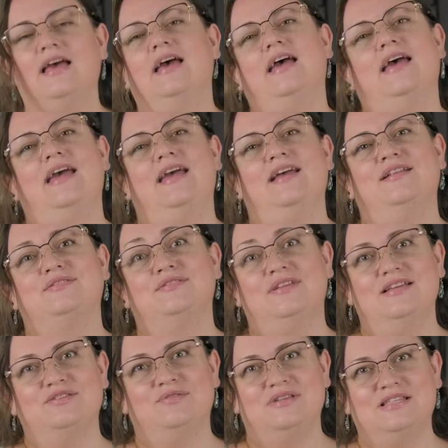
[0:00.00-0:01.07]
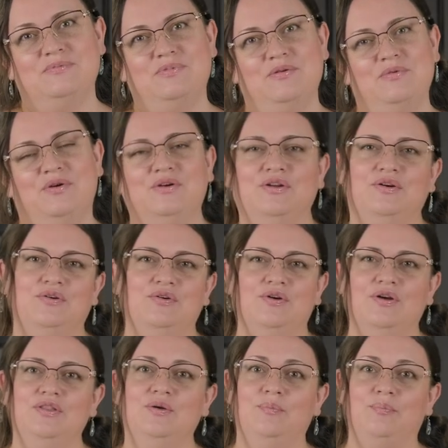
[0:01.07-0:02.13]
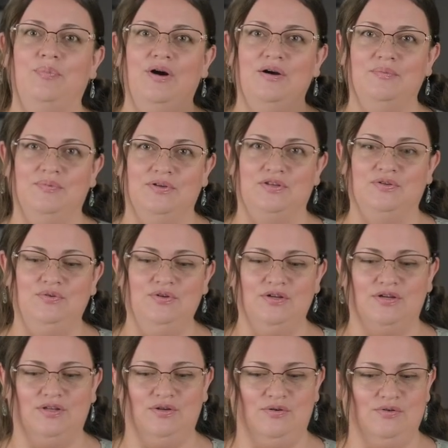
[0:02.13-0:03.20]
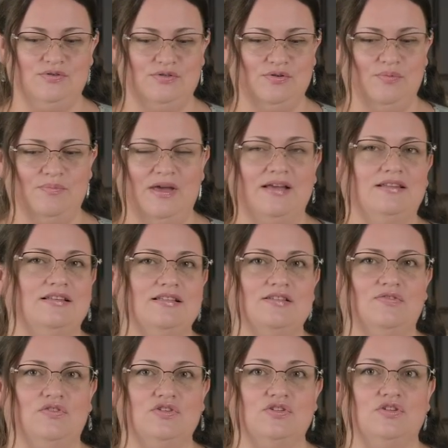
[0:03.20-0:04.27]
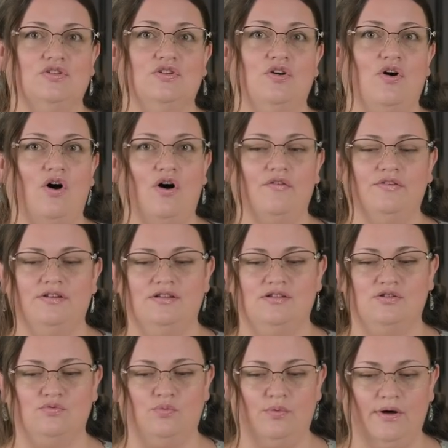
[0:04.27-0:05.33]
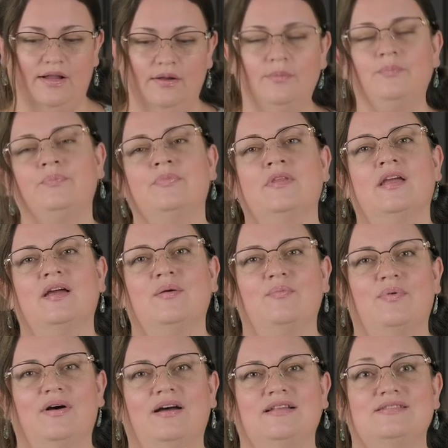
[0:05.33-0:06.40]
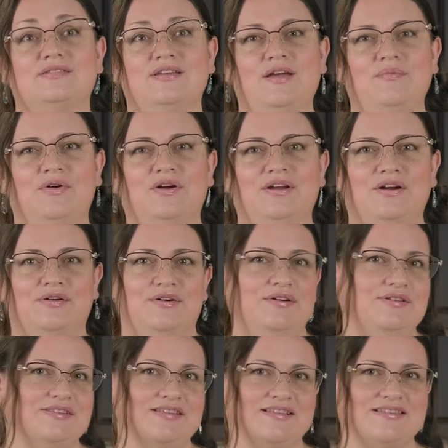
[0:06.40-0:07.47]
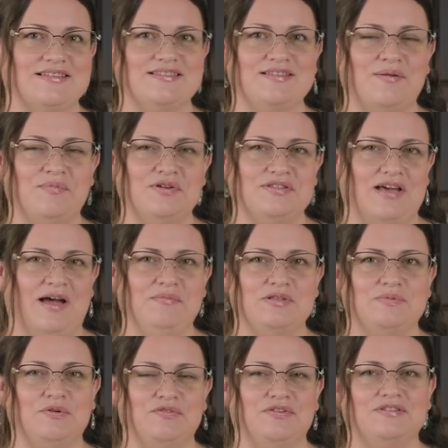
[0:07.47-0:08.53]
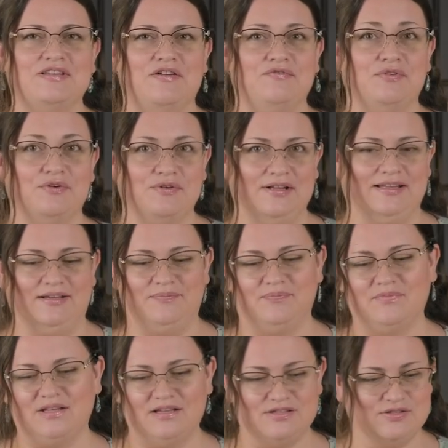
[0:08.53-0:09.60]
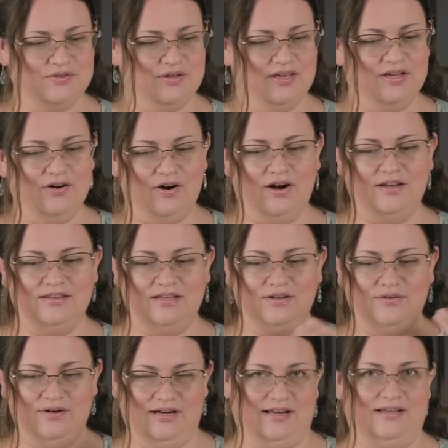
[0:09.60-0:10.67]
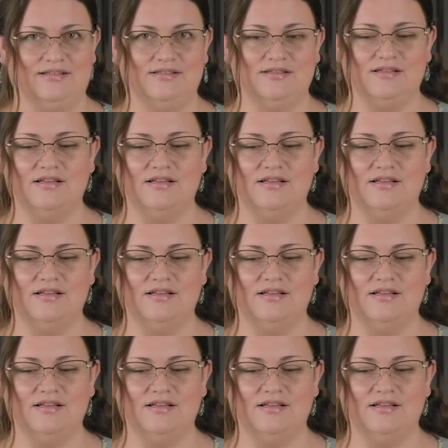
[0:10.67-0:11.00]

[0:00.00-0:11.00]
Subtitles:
And today's recipe, we're gonna cook on the barbecue. You can also make this fish in the oven as well. But today we're gonna grill. Since it's summertime, it's perfect time for grilling. So here are the ingredients.